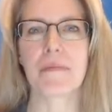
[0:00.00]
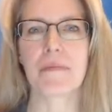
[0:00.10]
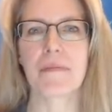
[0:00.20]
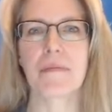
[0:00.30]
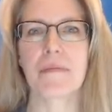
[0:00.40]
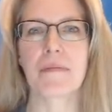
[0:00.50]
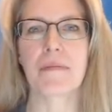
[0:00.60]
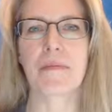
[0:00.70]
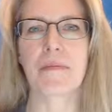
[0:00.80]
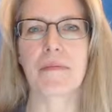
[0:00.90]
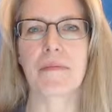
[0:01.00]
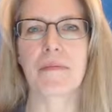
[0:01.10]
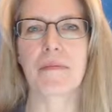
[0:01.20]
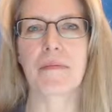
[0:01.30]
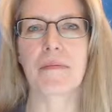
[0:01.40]

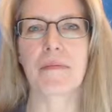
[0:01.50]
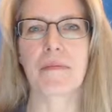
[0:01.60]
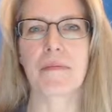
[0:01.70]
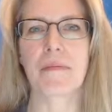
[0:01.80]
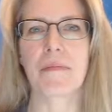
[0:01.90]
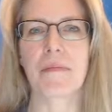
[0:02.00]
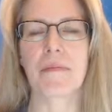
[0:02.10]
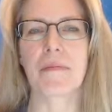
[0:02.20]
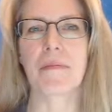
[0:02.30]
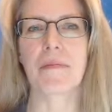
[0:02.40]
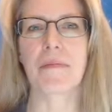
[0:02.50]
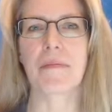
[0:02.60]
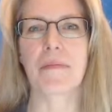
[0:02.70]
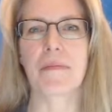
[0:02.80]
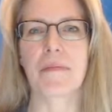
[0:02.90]

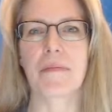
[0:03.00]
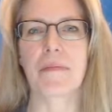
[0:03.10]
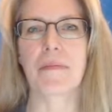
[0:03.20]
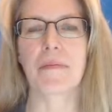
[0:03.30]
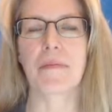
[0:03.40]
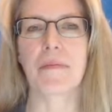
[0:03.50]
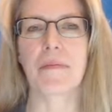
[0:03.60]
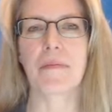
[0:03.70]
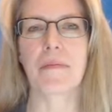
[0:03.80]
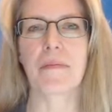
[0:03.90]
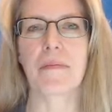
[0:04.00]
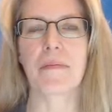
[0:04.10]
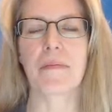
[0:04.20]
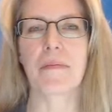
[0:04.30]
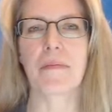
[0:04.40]

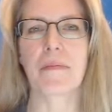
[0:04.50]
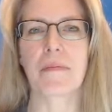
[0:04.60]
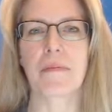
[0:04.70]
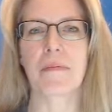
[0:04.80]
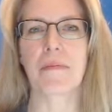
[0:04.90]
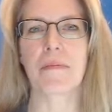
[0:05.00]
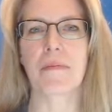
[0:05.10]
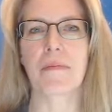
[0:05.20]
This person isn't speaking.